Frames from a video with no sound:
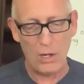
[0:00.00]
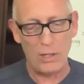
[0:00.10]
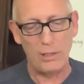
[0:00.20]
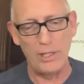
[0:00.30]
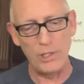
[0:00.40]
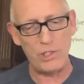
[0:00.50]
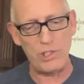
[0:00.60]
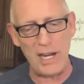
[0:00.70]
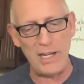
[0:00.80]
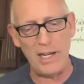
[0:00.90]
Liz
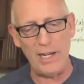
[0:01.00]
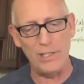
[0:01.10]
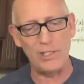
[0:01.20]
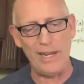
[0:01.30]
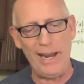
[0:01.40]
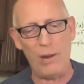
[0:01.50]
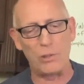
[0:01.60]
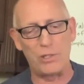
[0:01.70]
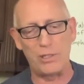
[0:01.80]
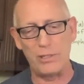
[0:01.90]
Cheney is
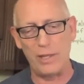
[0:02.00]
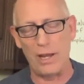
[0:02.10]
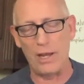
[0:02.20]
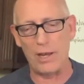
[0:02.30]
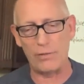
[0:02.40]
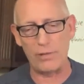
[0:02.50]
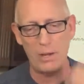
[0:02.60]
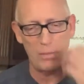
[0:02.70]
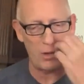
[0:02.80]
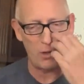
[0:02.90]
out uh,
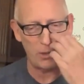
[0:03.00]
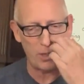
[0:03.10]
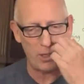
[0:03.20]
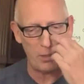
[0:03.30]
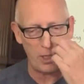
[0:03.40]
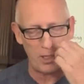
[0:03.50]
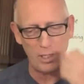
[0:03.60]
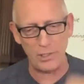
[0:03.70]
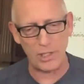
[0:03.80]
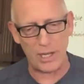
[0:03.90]
from her
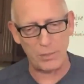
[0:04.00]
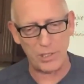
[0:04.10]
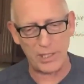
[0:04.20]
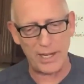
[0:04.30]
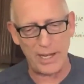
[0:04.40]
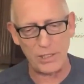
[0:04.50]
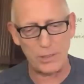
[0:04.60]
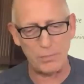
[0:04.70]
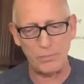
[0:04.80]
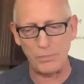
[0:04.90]
committee jobs, I guess.